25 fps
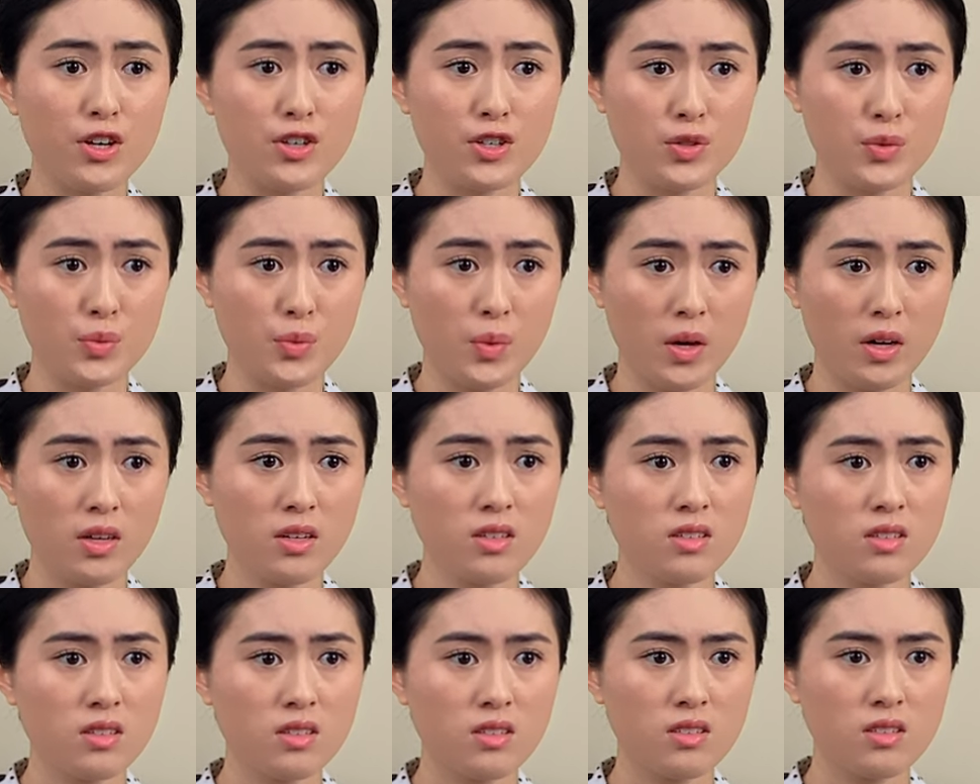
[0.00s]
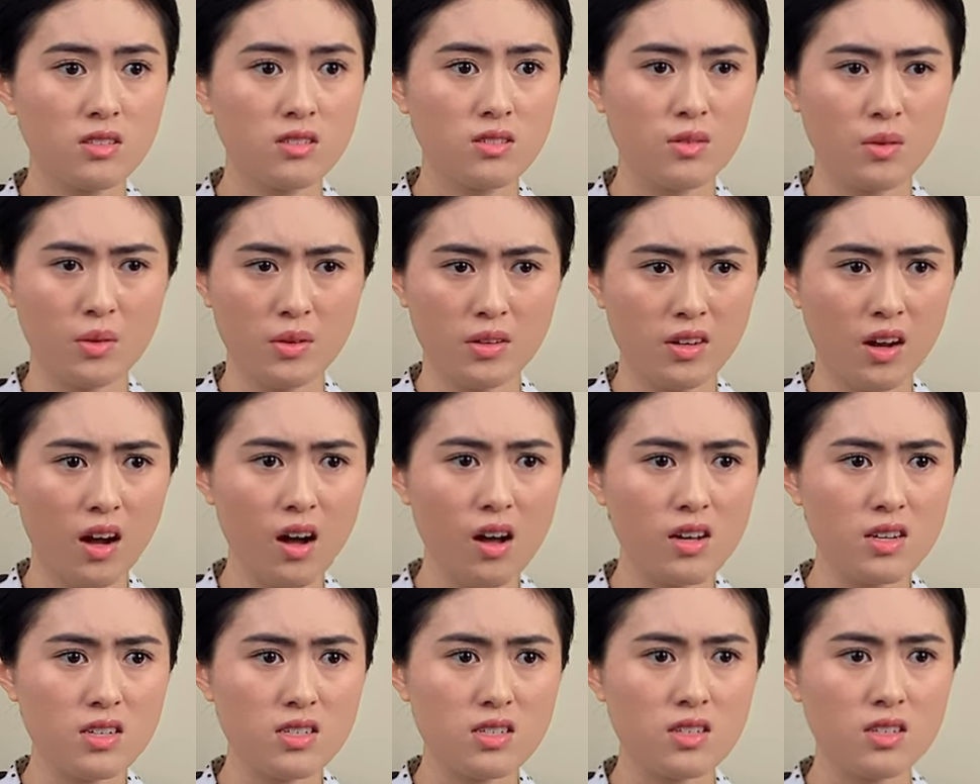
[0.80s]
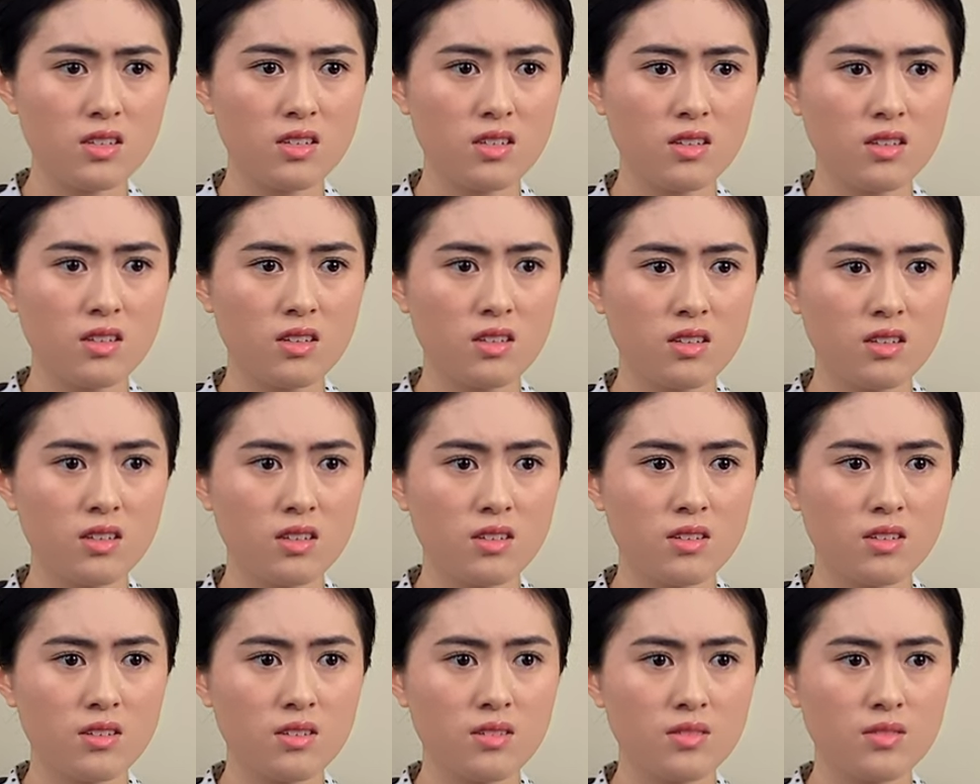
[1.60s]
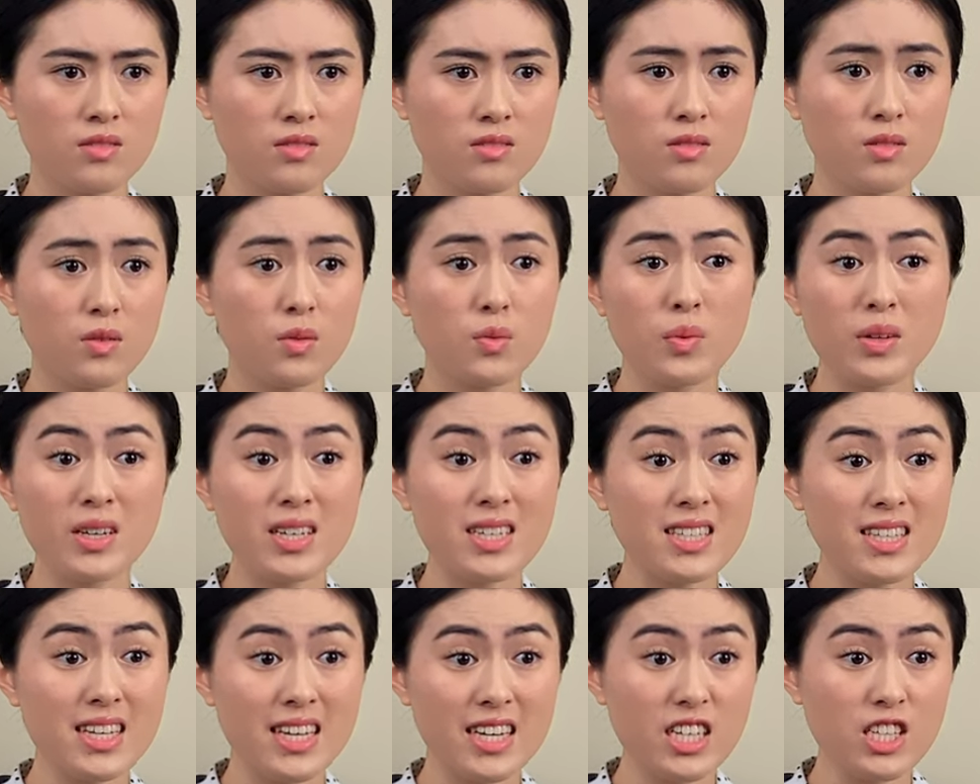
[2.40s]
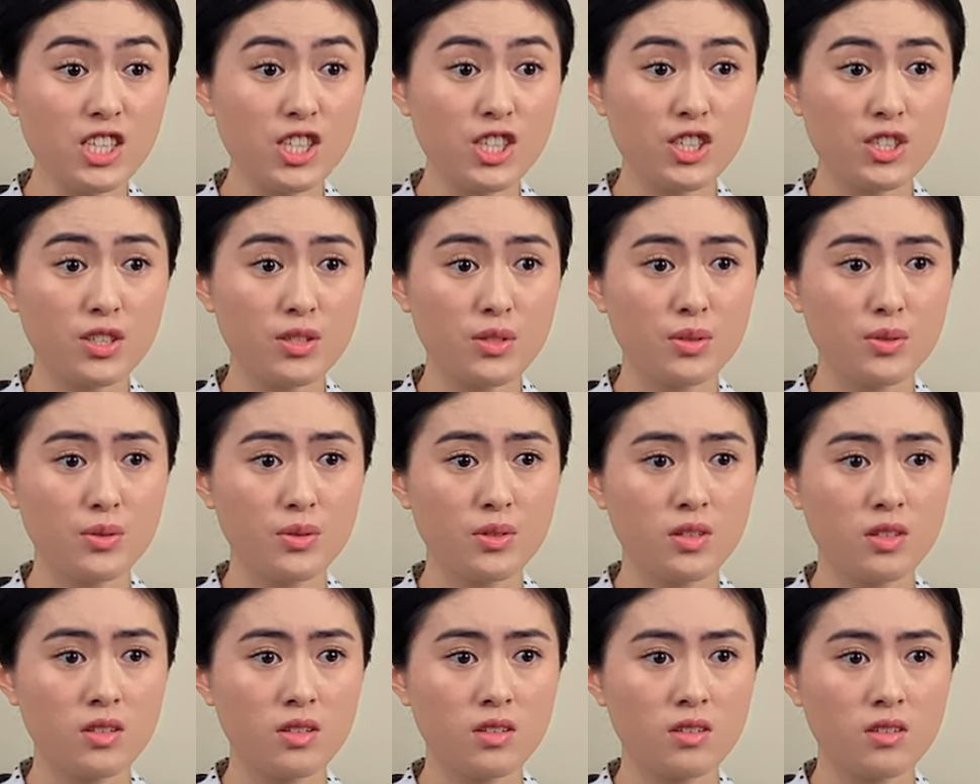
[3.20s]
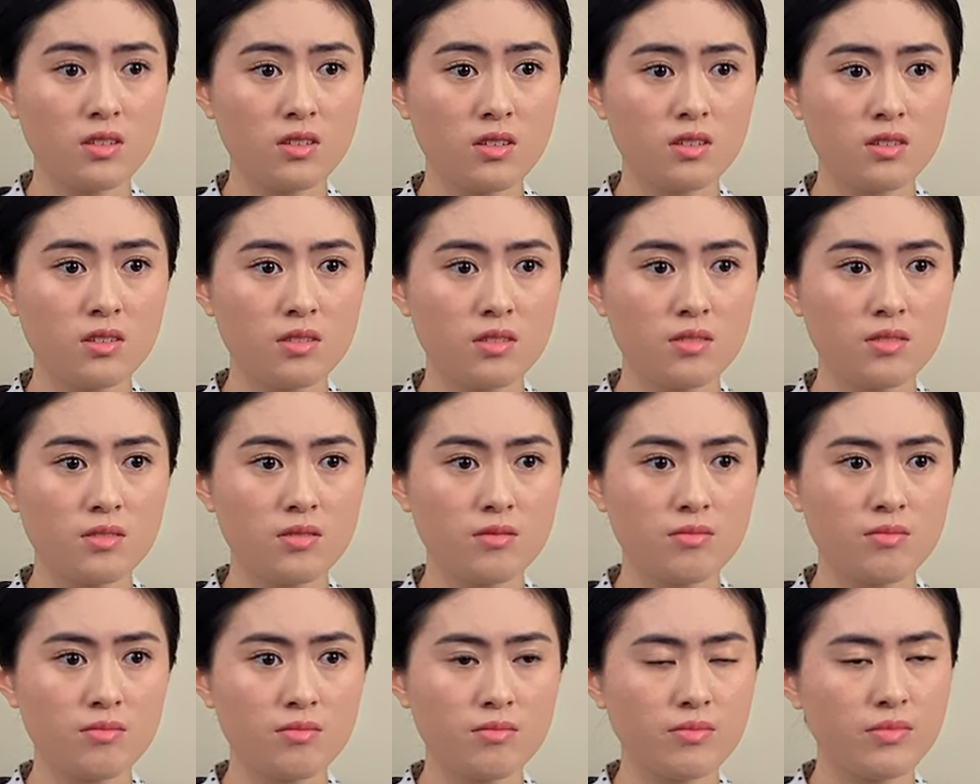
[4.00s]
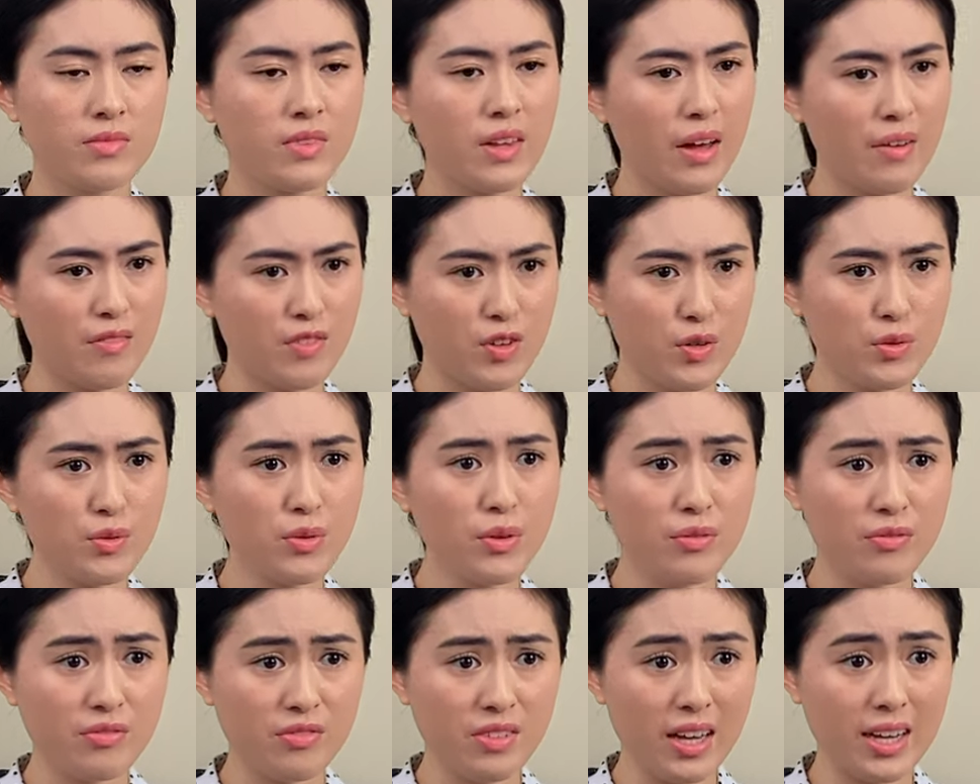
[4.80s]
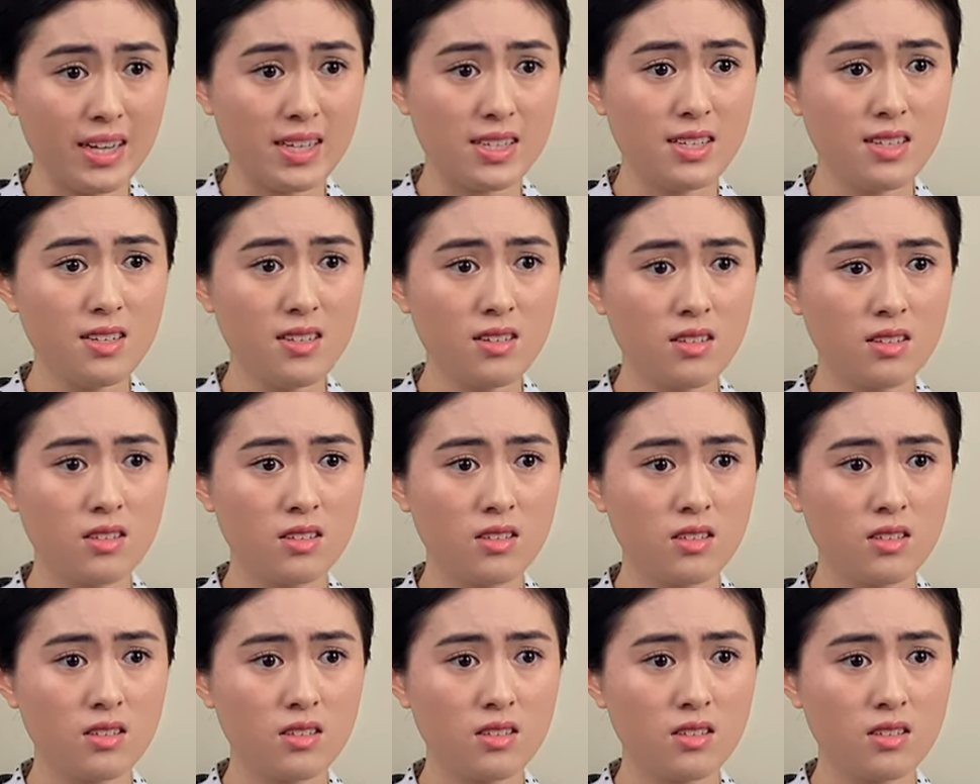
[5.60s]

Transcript: on your work or not? What is the issue? Have you reflected?